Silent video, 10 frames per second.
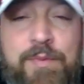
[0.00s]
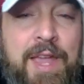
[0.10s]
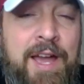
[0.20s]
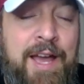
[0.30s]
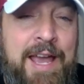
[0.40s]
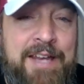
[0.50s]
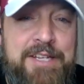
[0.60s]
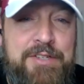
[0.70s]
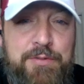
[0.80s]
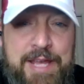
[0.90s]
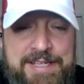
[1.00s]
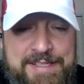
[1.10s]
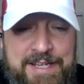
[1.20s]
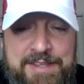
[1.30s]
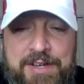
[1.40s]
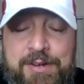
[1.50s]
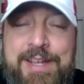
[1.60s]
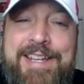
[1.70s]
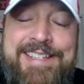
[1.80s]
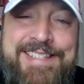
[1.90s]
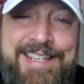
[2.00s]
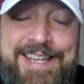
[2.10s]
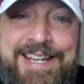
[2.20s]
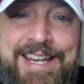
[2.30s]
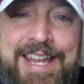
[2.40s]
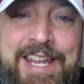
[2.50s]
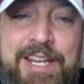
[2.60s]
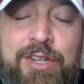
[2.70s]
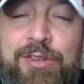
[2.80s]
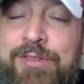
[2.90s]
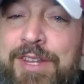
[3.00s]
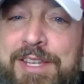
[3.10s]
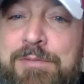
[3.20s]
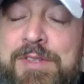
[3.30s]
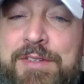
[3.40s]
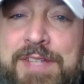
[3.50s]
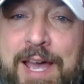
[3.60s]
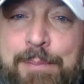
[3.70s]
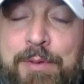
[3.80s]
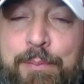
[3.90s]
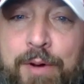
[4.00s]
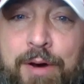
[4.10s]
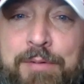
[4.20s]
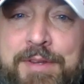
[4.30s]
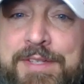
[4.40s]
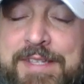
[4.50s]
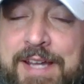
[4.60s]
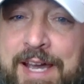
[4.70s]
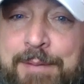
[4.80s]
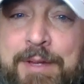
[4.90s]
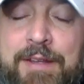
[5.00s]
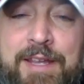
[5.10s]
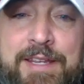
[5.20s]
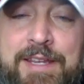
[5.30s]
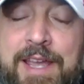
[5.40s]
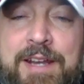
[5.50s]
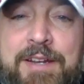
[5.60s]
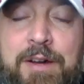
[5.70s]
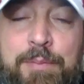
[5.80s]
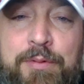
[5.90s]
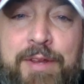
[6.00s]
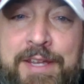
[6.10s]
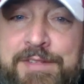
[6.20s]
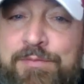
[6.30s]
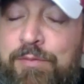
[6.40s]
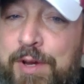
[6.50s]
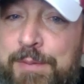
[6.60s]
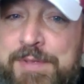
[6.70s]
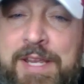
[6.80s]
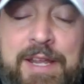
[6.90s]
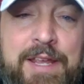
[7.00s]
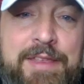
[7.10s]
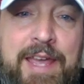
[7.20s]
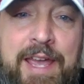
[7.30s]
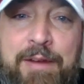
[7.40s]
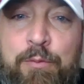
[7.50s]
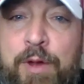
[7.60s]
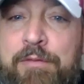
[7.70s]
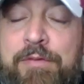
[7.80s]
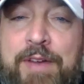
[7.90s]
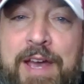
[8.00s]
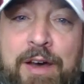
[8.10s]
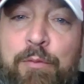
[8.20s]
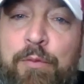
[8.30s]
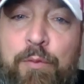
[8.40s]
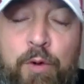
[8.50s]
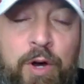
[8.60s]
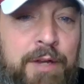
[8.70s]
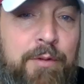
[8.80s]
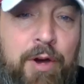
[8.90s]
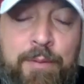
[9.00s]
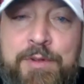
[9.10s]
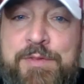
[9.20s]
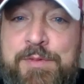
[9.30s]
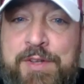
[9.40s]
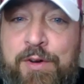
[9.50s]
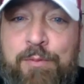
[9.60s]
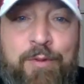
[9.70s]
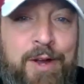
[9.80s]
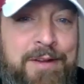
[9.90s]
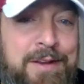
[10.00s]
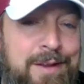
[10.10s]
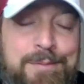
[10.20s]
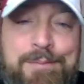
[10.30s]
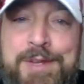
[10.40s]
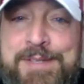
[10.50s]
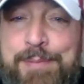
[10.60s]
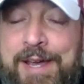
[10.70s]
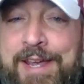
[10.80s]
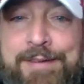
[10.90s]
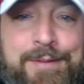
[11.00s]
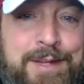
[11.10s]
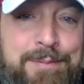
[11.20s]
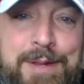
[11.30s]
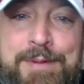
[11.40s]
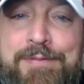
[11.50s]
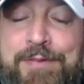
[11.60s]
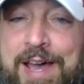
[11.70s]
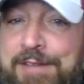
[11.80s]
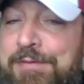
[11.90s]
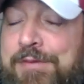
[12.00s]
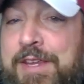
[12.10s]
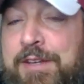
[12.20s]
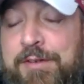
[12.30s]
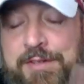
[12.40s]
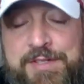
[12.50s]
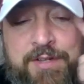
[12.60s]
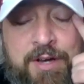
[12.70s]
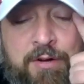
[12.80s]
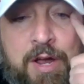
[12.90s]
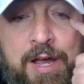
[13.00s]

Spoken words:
How did he do last night, though? Did get a hit. Looked like he was on top of the ball with his timing. Like, he had a couple nice rips that went foul. One almost was a home run, missed by like maybe 5 feet or so.